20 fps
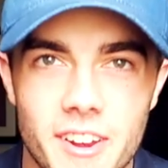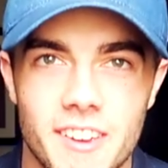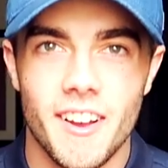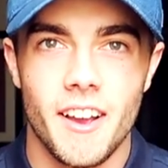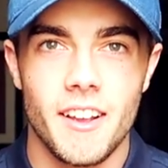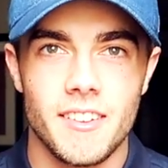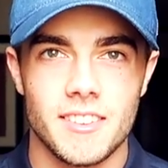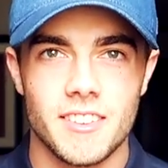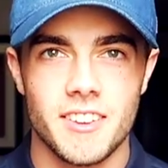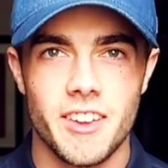
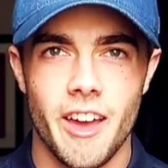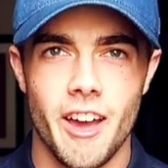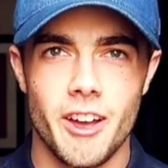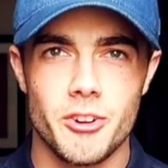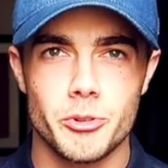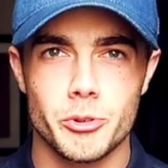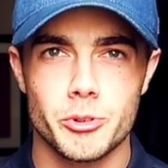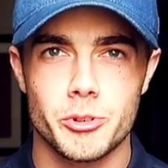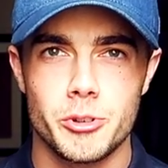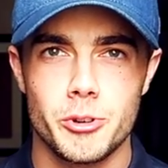nice
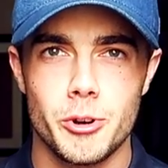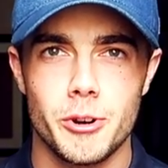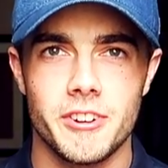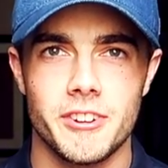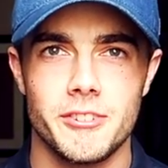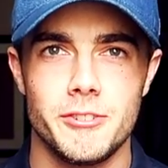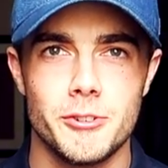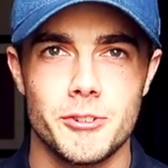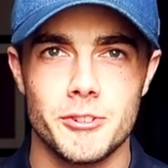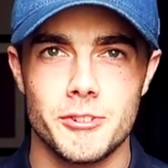casual shirt
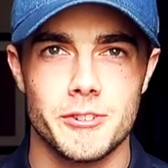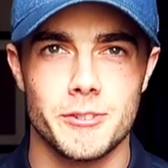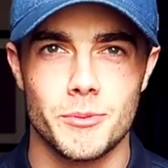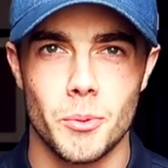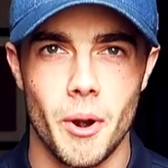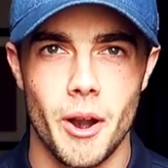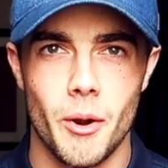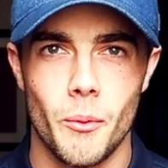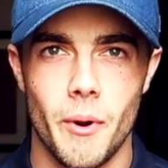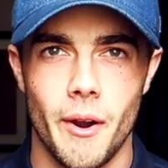that you could just
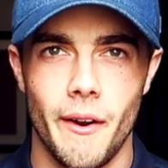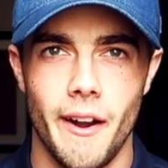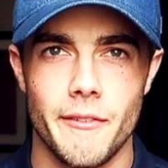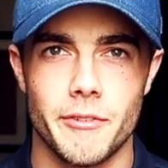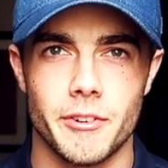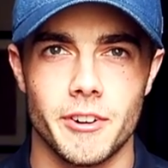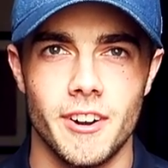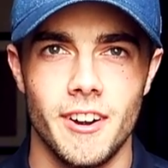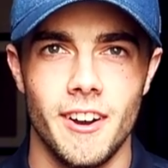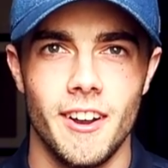wear
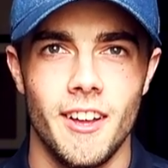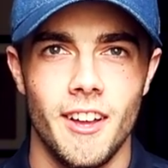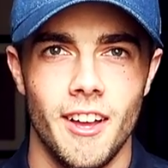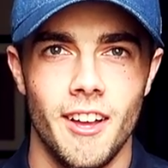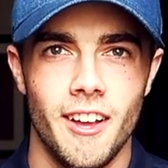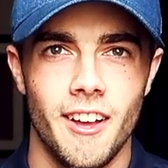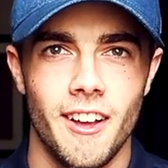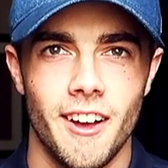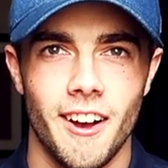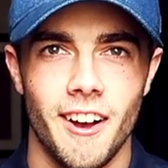wherever.
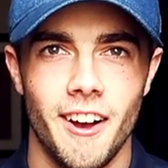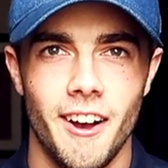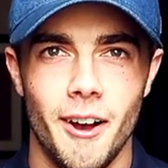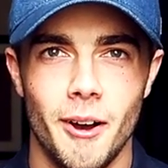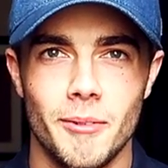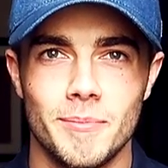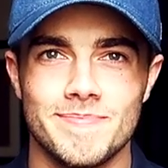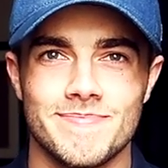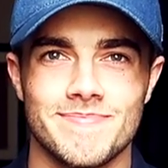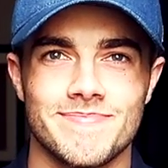
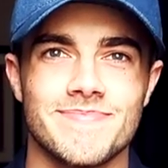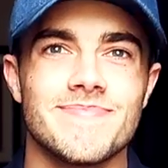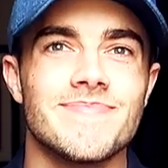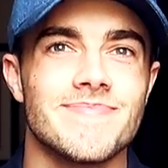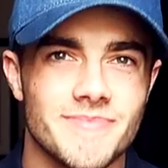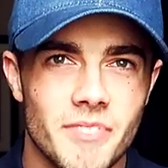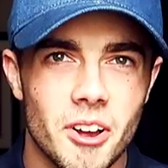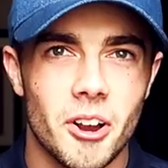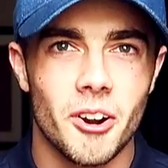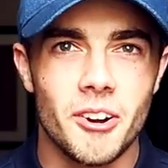Um,
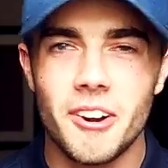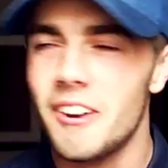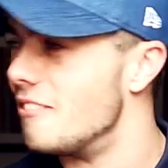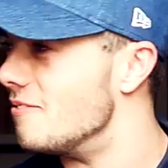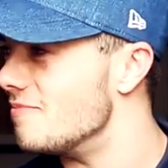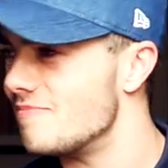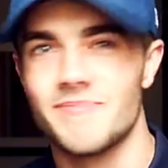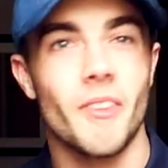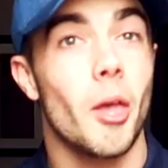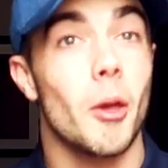all right,
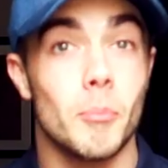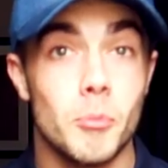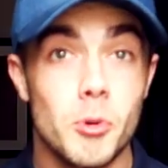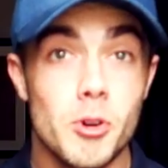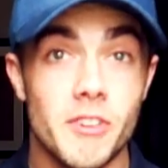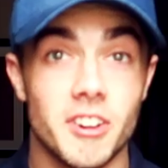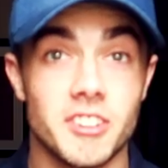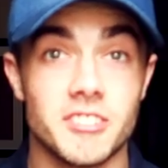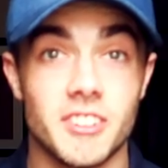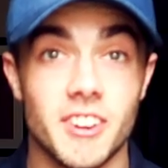
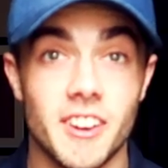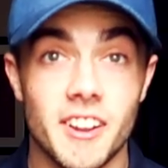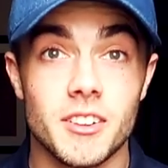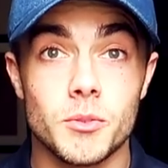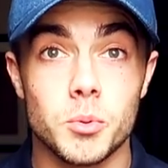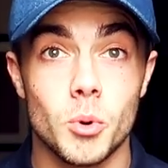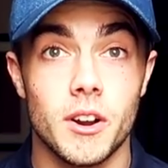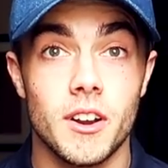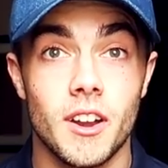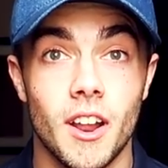move on to the next
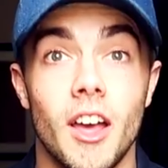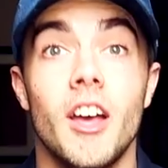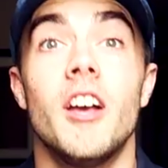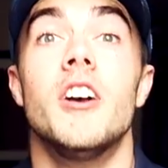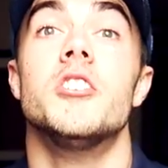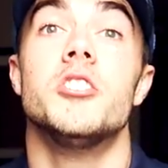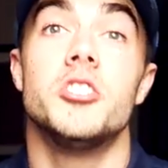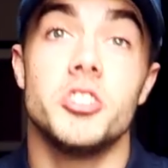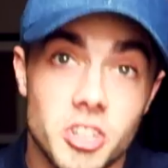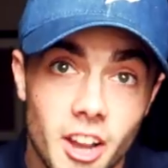one,
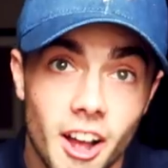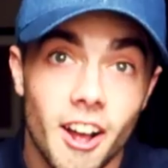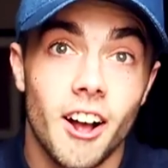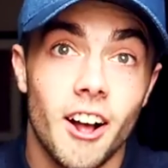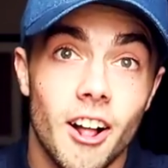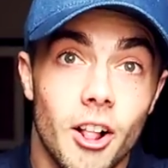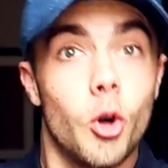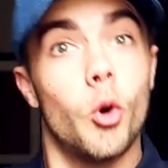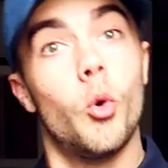shall